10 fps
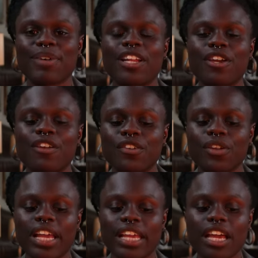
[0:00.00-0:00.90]
but I know if you're
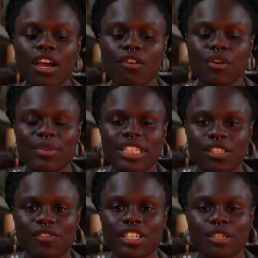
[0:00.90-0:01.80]
like from a
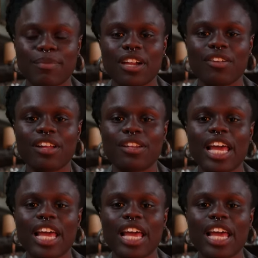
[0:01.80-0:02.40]
disadvantaged background,